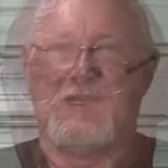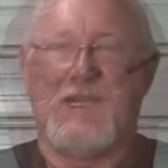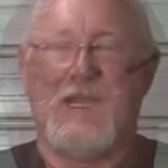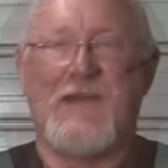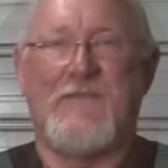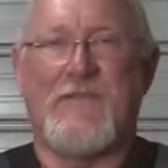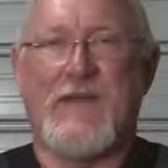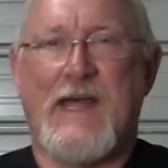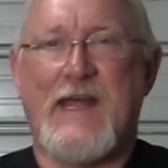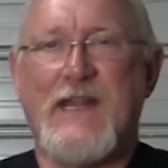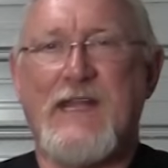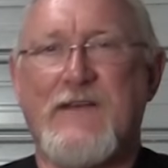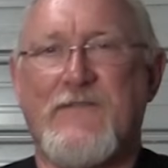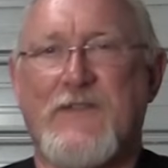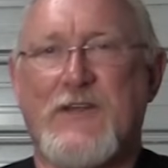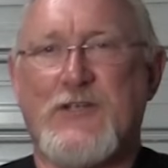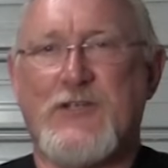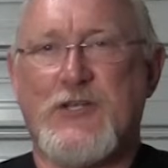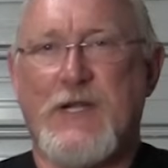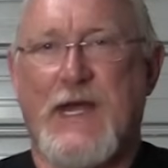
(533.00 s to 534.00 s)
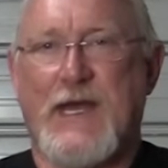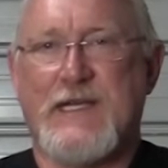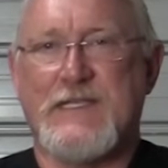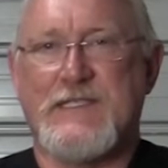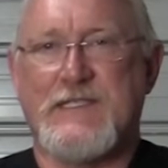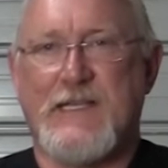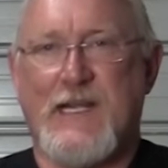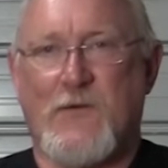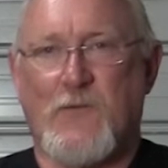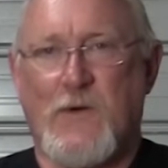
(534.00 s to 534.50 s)
If any of the
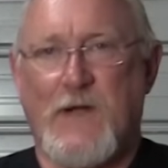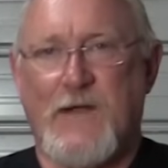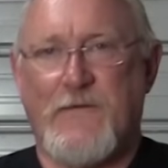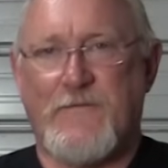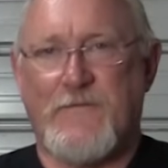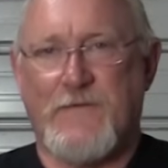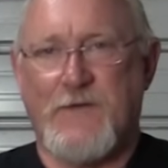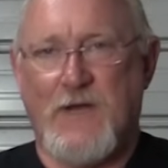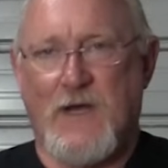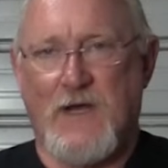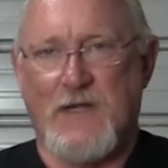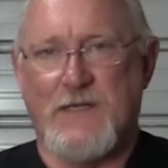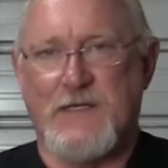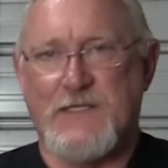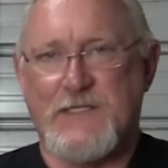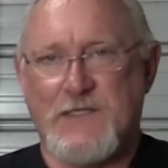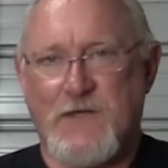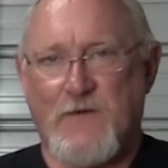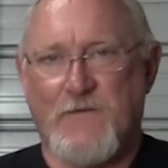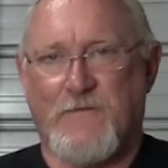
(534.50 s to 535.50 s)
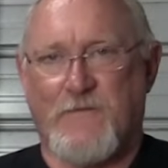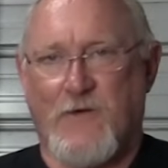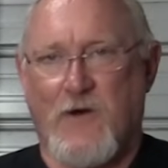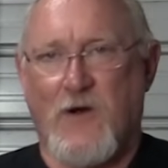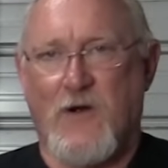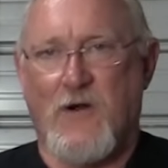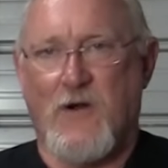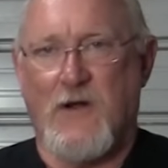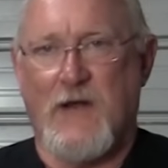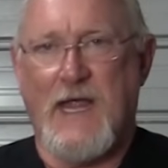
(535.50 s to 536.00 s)
checks that we've done so
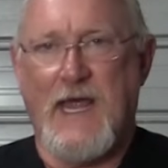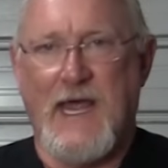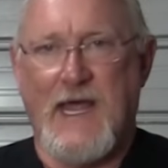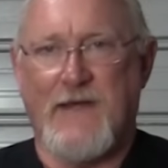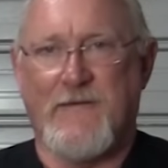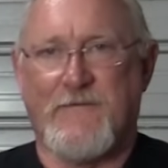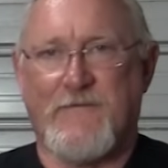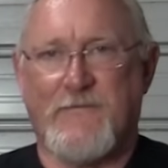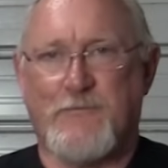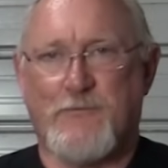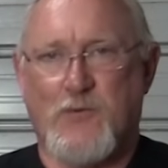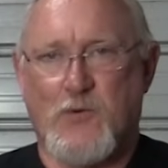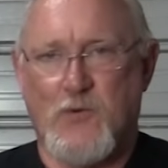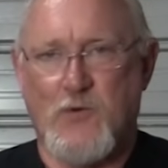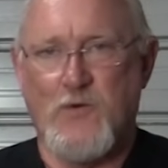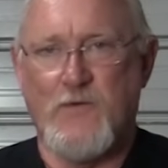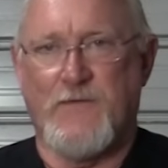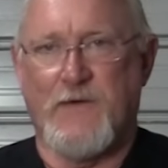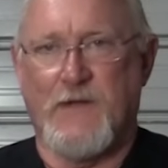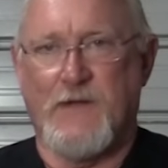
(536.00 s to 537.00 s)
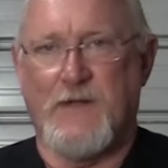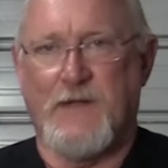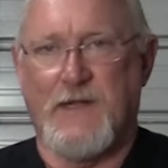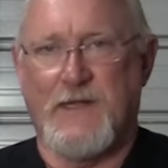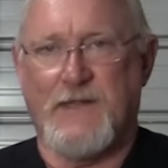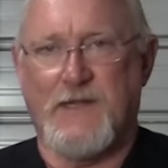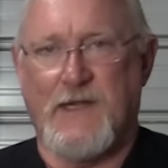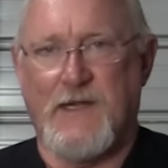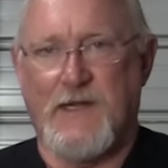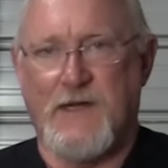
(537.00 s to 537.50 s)
far have proven
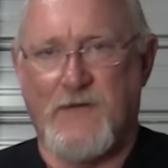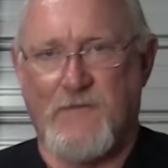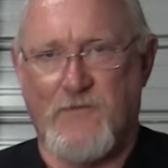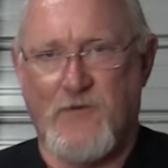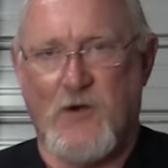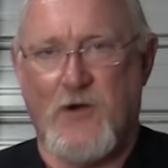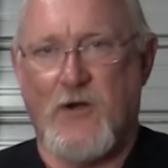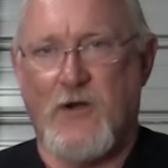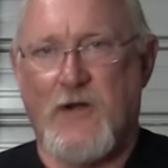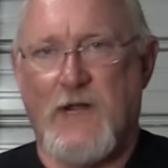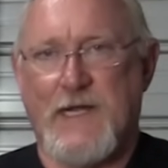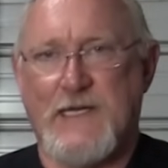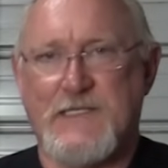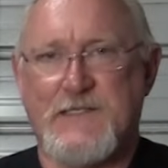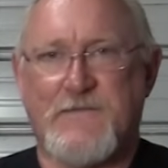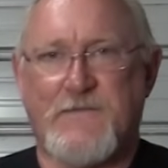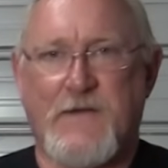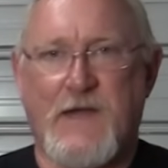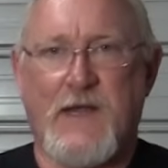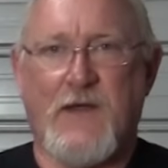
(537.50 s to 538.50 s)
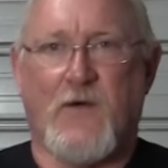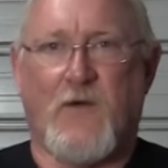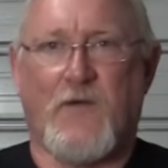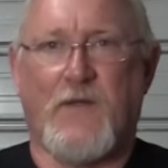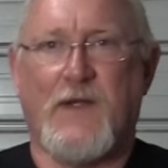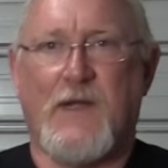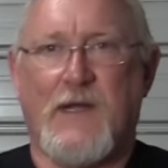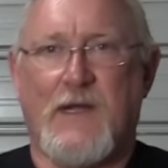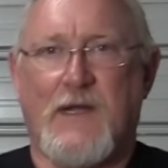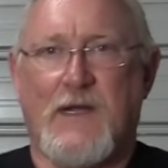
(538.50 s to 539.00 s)
that the converter has
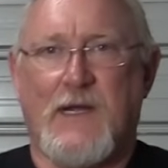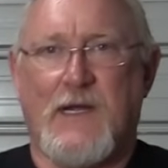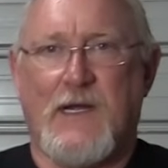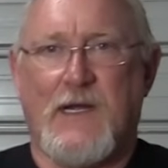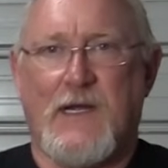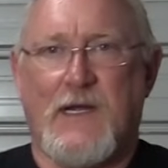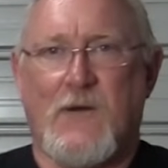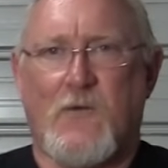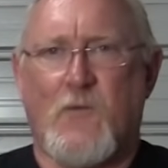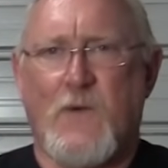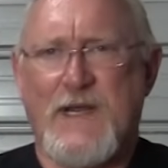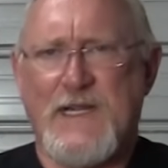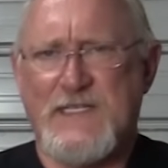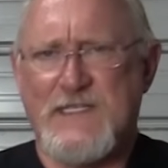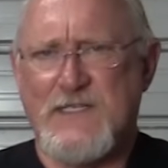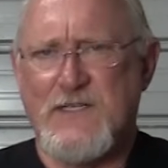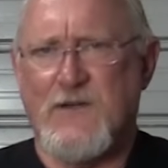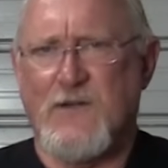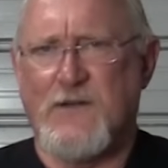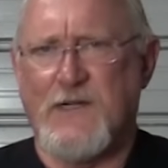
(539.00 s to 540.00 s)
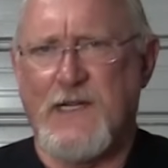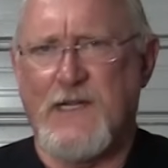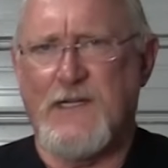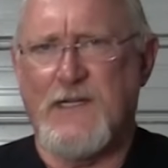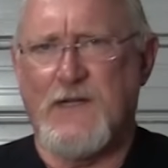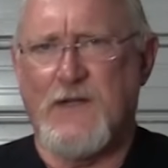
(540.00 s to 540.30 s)
failed, we still need to